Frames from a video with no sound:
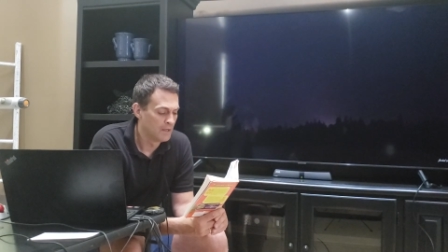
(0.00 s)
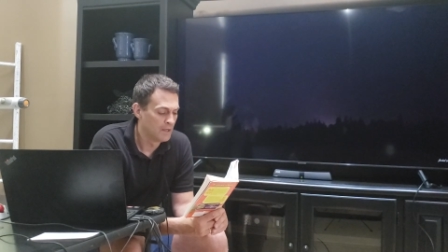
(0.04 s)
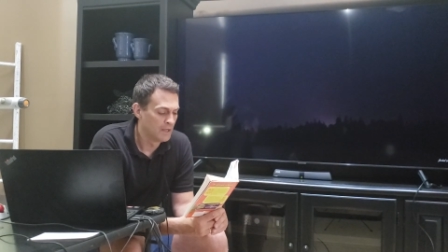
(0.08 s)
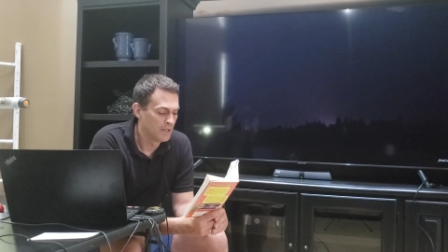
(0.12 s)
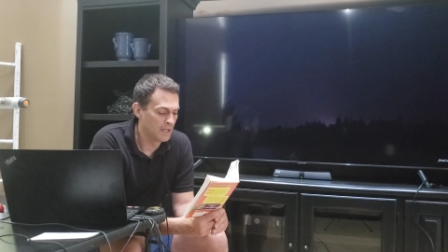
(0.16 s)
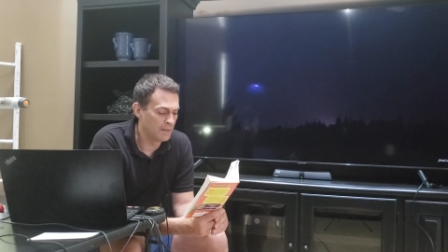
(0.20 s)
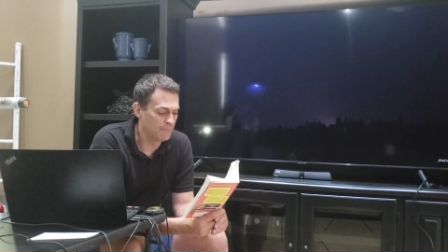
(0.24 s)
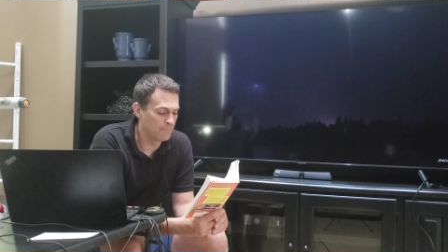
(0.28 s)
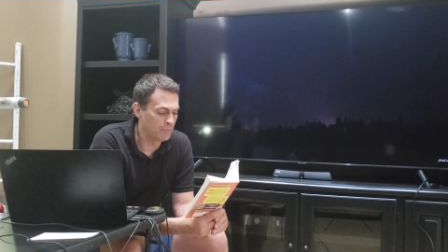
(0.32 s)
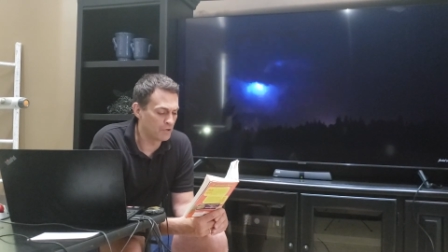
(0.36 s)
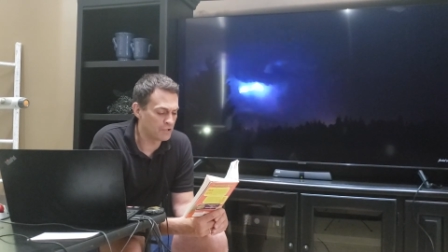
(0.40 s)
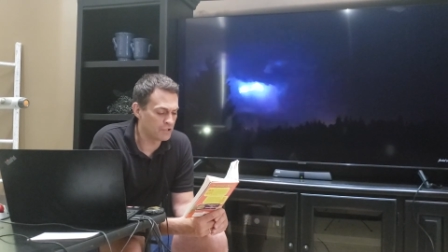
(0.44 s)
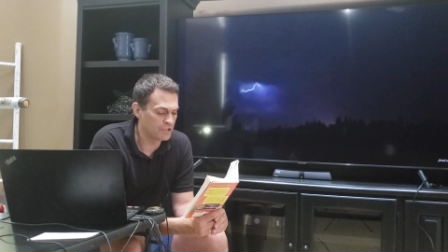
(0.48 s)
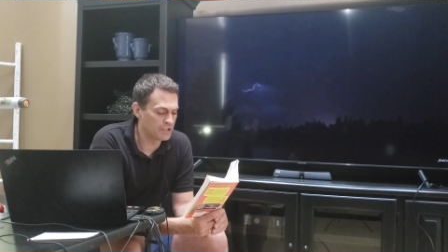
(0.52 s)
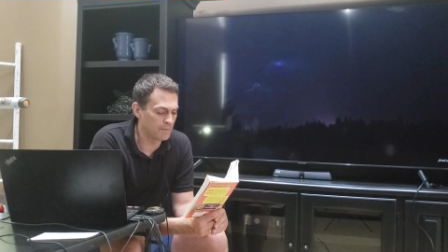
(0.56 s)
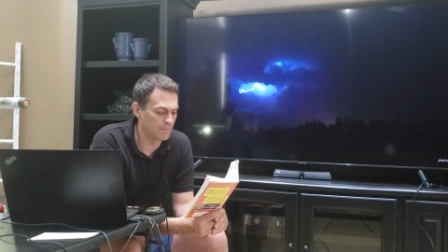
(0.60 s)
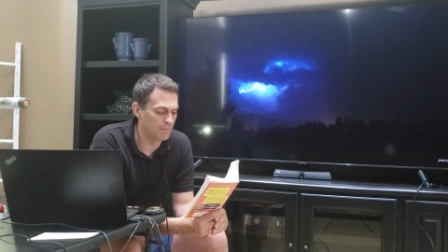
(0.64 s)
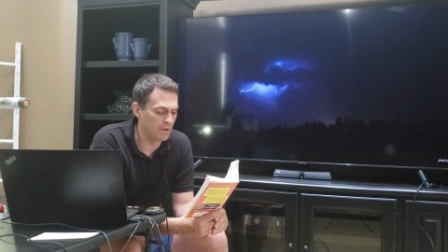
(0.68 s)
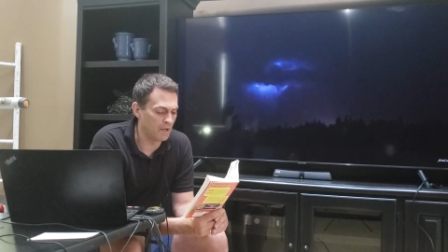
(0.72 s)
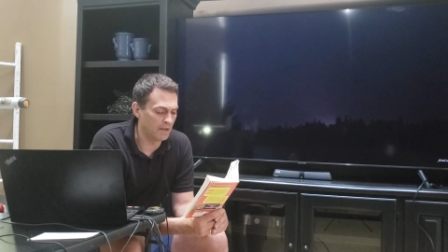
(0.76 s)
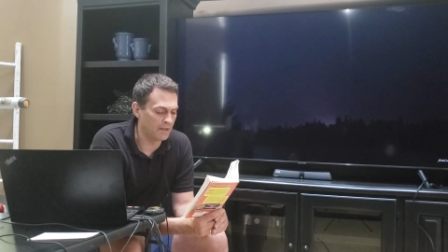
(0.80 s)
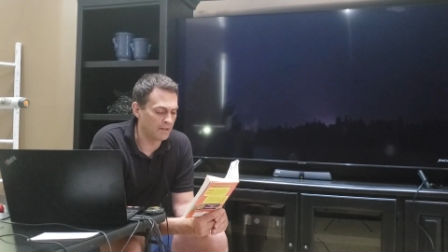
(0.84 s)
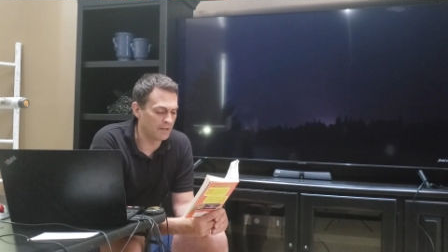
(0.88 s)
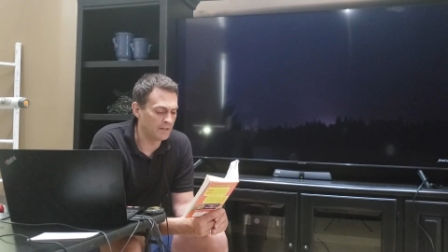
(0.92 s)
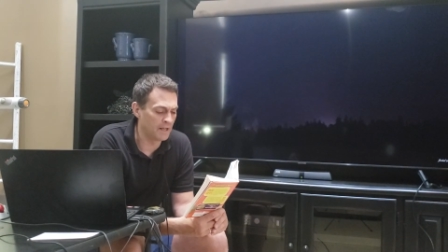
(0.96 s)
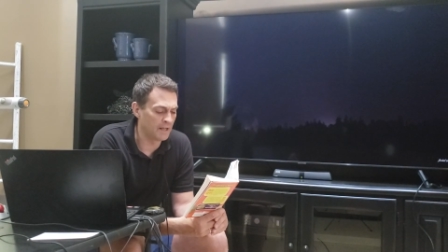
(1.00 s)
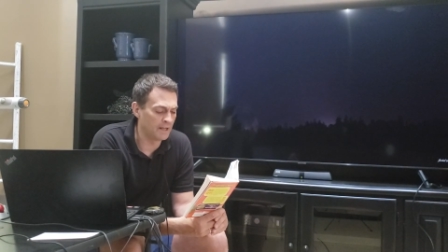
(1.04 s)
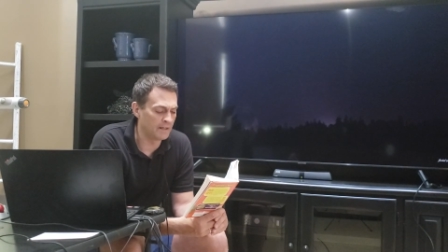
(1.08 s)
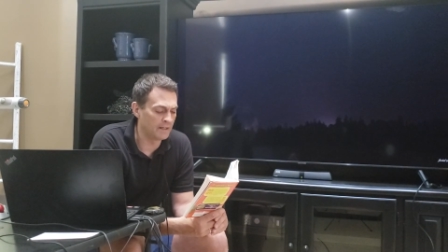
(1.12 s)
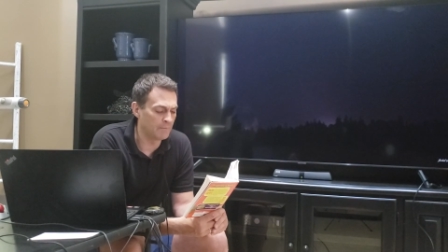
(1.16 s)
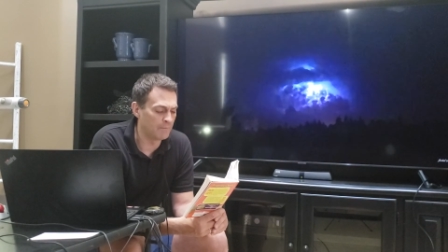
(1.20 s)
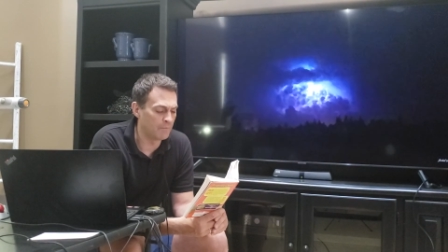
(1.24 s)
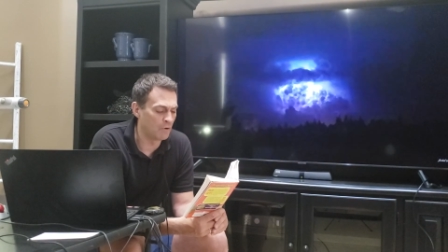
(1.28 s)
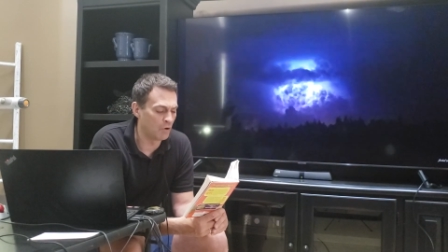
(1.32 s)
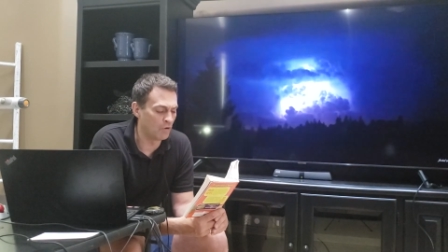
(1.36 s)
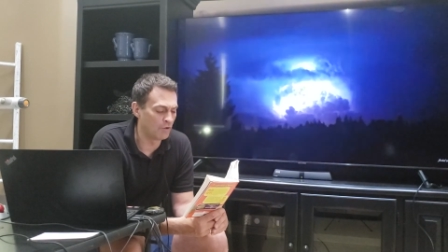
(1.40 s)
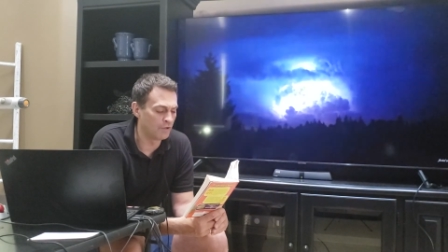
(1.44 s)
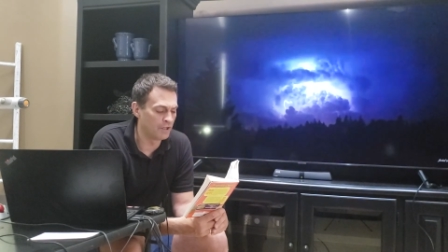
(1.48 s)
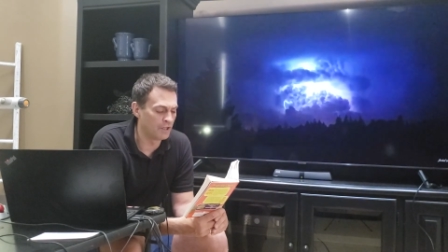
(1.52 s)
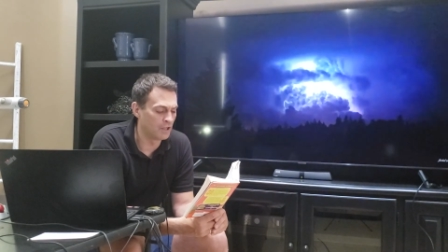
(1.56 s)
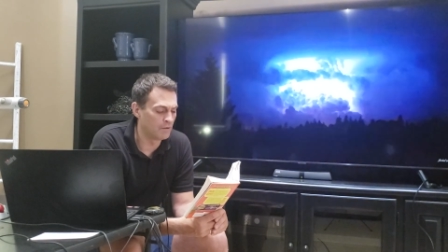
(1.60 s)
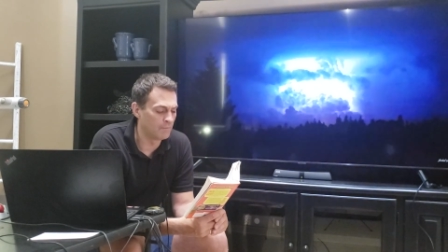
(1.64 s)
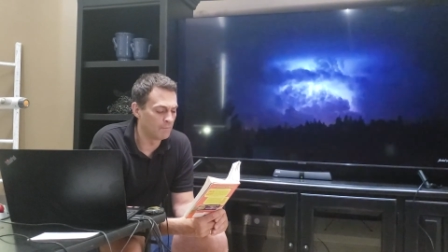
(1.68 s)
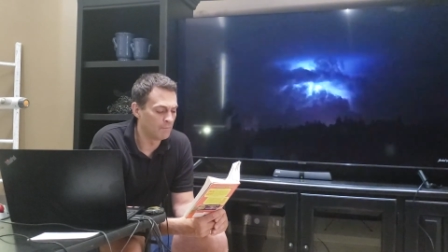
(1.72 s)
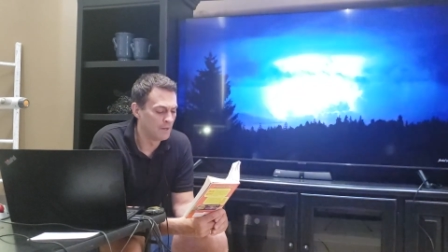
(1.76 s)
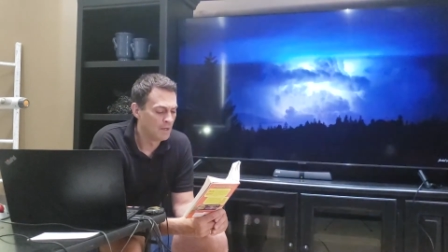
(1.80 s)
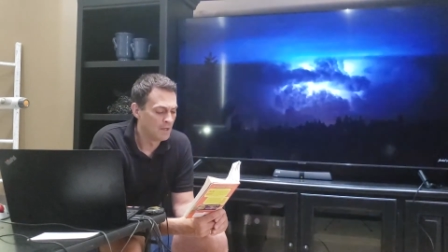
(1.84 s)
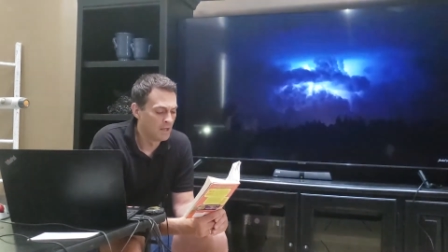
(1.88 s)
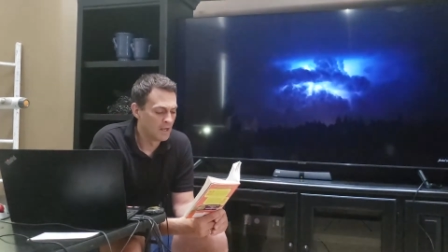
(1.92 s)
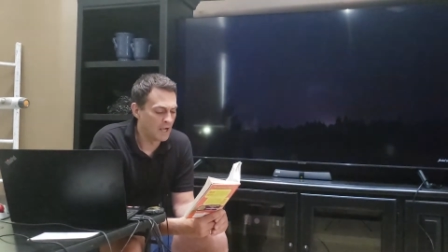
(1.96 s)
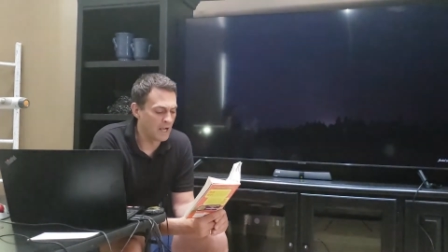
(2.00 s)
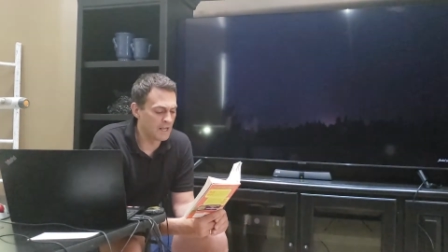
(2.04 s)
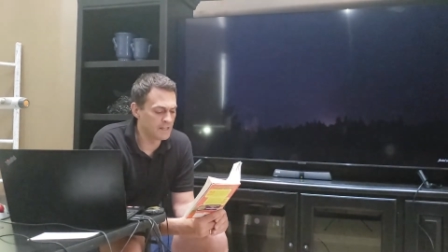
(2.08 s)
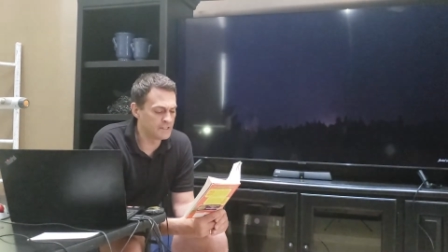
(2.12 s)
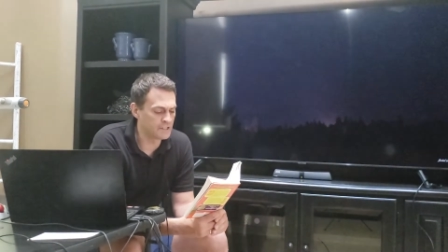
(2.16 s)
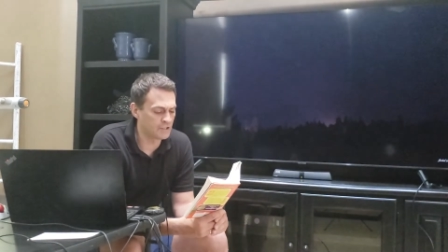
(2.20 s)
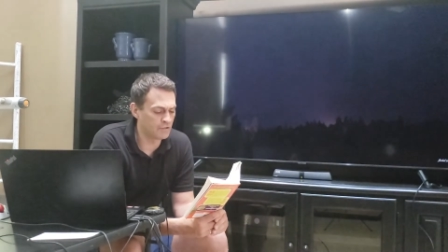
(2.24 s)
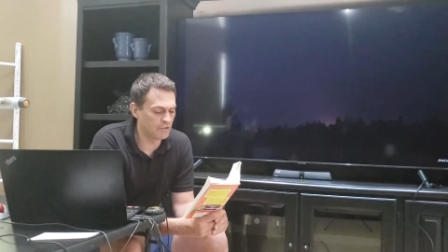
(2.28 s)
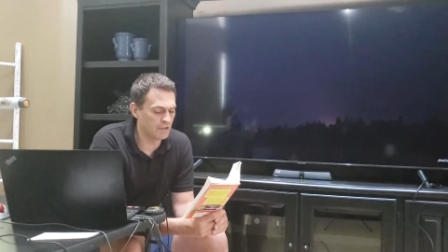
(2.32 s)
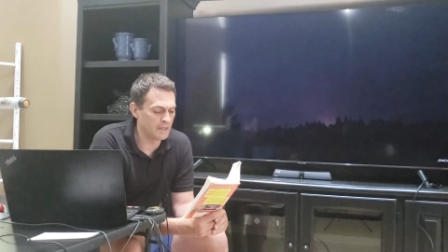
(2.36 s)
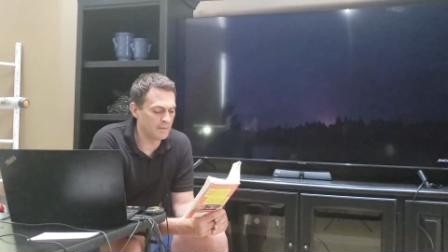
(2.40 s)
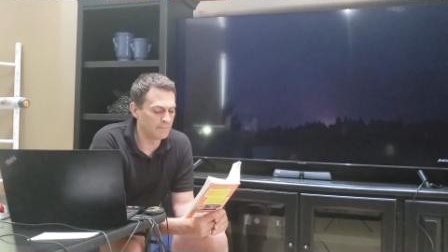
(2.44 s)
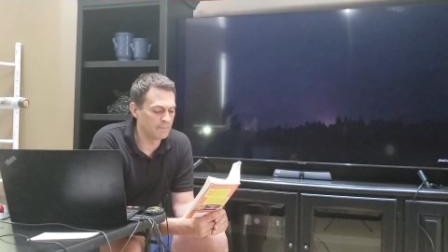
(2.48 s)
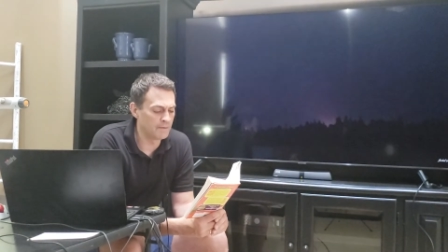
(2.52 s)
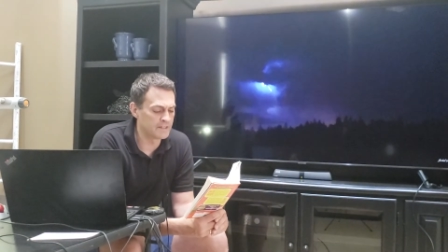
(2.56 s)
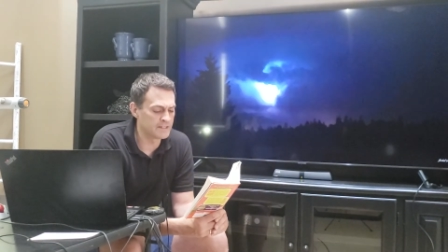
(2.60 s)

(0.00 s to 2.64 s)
He pushed a button on the podium. I screamed